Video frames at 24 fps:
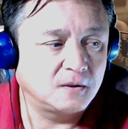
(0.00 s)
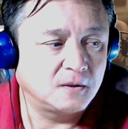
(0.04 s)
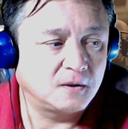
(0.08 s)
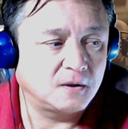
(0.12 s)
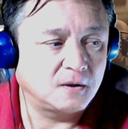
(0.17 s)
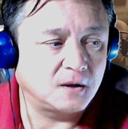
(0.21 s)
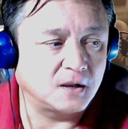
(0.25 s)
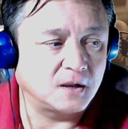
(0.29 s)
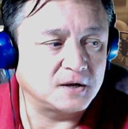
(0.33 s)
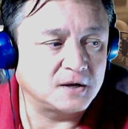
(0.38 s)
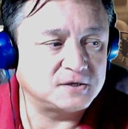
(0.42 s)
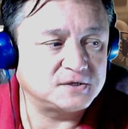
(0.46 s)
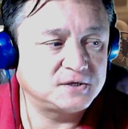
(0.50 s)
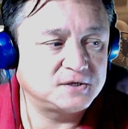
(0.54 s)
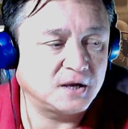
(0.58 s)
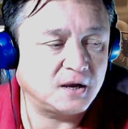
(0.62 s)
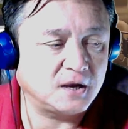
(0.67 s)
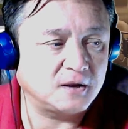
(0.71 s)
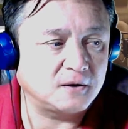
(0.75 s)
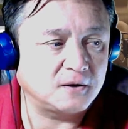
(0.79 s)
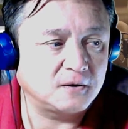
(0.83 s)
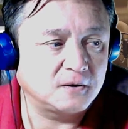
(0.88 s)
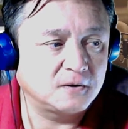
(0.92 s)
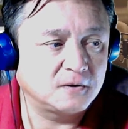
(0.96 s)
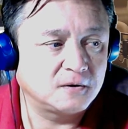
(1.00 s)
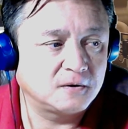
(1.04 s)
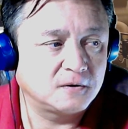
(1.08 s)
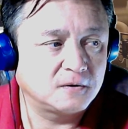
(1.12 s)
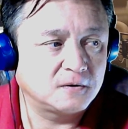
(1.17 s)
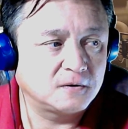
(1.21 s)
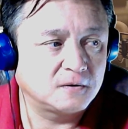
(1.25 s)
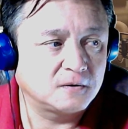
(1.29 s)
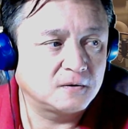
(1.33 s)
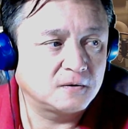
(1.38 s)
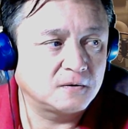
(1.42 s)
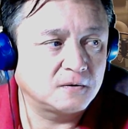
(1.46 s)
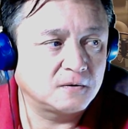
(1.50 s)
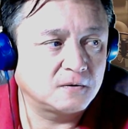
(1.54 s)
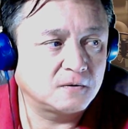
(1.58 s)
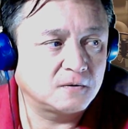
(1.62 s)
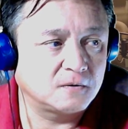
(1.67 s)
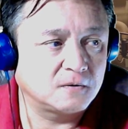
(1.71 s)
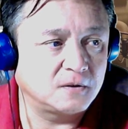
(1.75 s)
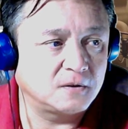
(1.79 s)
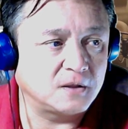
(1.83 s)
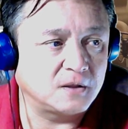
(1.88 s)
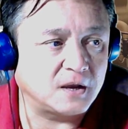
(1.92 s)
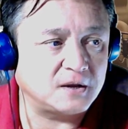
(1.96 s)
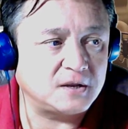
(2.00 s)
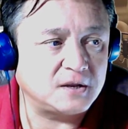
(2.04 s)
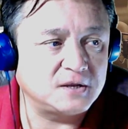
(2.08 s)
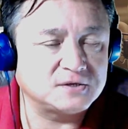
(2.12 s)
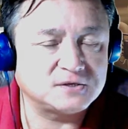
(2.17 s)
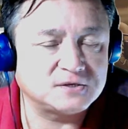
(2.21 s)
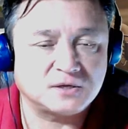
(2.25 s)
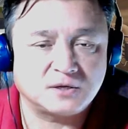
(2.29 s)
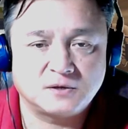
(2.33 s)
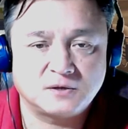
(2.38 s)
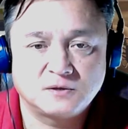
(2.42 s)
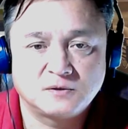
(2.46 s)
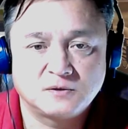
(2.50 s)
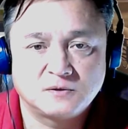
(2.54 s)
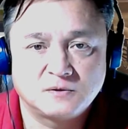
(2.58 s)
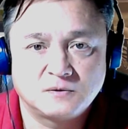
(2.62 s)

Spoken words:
and it's done. That easy.